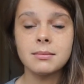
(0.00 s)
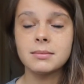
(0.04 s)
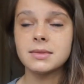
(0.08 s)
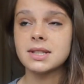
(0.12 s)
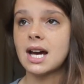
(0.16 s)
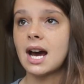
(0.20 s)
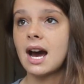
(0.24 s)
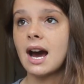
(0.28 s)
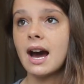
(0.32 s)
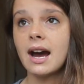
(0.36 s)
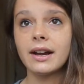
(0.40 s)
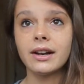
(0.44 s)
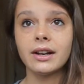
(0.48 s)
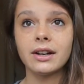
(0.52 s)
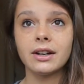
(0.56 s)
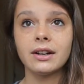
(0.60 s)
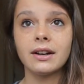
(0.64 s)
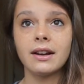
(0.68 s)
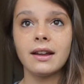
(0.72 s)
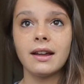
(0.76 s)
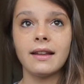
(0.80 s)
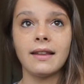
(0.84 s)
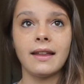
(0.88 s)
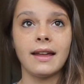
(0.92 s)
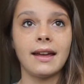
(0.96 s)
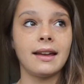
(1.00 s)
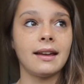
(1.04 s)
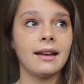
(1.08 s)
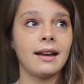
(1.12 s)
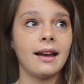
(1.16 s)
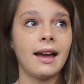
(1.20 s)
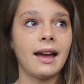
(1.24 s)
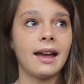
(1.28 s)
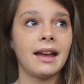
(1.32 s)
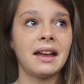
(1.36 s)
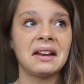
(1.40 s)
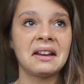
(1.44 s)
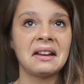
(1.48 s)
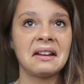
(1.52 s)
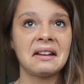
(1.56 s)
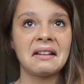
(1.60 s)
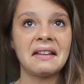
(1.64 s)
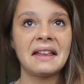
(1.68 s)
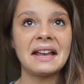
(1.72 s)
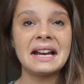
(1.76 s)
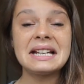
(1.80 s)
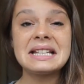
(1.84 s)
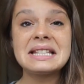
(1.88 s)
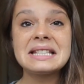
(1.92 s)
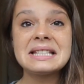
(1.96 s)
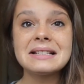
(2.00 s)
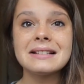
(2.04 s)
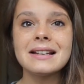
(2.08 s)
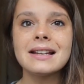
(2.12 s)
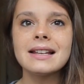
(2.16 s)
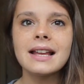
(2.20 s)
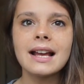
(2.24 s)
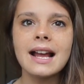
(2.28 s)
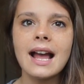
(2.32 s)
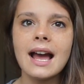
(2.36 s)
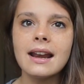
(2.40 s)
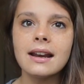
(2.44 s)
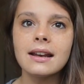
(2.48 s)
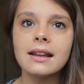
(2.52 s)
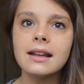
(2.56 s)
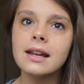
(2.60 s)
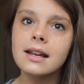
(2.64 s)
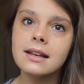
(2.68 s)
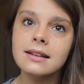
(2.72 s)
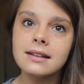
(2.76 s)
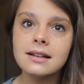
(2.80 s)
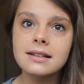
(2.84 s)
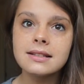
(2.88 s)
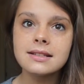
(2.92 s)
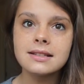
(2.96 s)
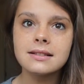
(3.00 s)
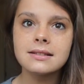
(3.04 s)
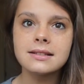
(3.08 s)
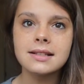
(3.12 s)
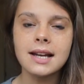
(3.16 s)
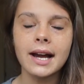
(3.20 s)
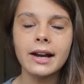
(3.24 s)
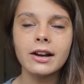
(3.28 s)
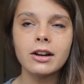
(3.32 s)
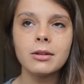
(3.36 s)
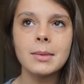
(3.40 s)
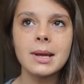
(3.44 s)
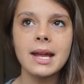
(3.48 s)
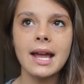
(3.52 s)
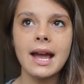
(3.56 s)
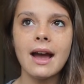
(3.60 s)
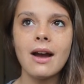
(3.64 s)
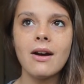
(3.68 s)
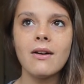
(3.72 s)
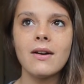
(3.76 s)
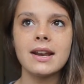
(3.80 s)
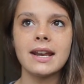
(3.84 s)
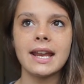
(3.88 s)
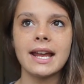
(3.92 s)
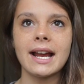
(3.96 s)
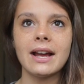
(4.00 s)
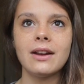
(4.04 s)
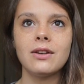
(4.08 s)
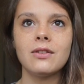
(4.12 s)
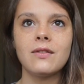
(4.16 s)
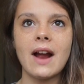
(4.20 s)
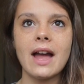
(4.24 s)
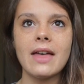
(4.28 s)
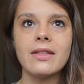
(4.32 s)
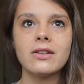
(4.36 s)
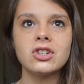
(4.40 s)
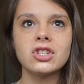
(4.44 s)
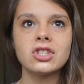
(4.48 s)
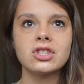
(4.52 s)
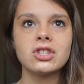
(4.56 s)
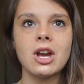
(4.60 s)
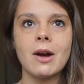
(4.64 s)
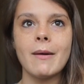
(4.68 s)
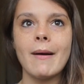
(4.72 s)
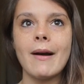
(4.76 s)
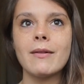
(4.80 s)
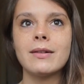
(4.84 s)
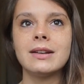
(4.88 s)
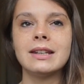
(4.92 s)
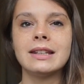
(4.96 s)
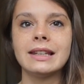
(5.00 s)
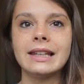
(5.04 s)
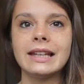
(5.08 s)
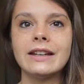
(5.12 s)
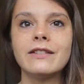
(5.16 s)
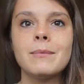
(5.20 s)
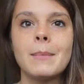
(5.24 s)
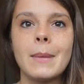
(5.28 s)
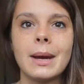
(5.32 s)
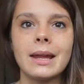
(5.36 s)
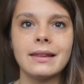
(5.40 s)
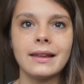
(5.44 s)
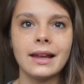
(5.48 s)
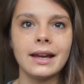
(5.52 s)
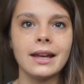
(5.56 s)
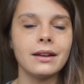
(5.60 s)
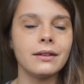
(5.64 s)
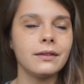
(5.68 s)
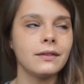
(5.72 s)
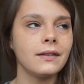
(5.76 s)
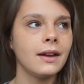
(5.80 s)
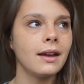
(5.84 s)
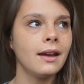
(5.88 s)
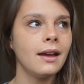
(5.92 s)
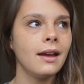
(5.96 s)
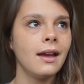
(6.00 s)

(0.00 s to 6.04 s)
I'm tired. Like, it's still, like, kind of like, it does still tire me out, and like, I'd rather just go out and live my life.